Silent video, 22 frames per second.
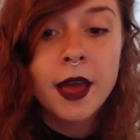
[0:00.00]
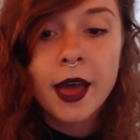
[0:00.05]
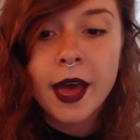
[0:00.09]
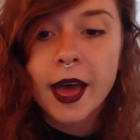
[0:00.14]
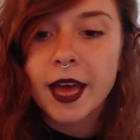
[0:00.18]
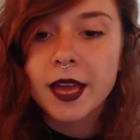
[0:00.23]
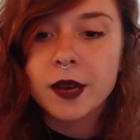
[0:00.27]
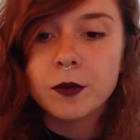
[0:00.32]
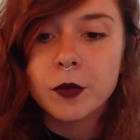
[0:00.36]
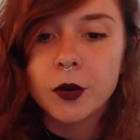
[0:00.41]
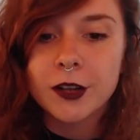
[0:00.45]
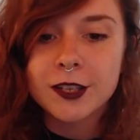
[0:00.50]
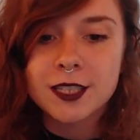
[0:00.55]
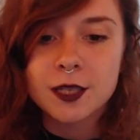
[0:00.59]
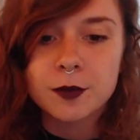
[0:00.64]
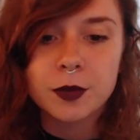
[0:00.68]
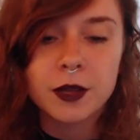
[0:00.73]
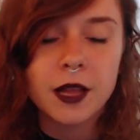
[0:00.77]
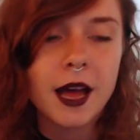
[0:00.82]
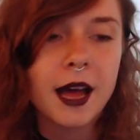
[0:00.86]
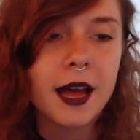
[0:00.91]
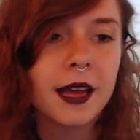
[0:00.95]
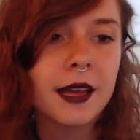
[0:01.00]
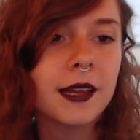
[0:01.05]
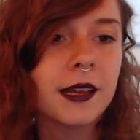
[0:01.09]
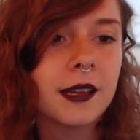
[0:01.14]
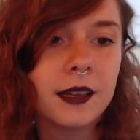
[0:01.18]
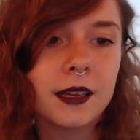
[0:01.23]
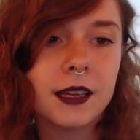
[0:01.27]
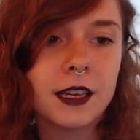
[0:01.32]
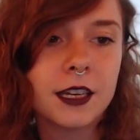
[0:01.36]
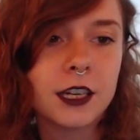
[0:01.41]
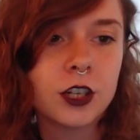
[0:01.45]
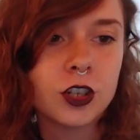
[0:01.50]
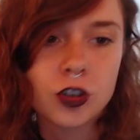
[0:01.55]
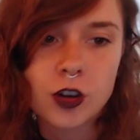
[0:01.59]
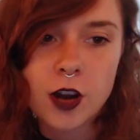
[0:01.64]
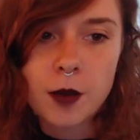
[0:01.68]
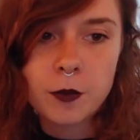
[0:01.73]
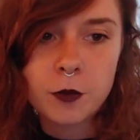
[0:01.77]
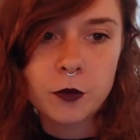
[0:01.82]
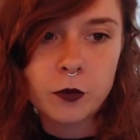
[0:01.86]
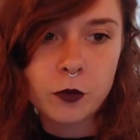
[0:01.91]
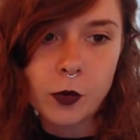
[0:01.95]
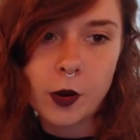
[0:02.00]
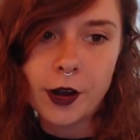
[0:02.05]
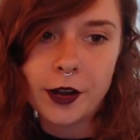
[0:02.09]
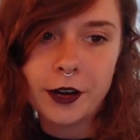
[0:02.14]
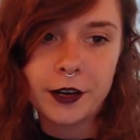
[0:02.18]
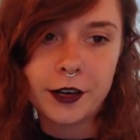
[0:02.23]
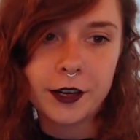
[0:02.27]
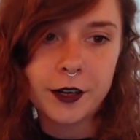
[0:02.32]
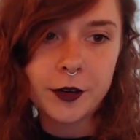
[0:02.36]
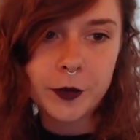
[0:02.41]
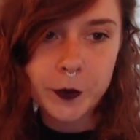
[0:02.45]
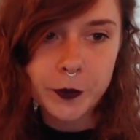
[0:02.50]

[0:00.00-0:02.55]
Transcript: and multiply in a drop of water.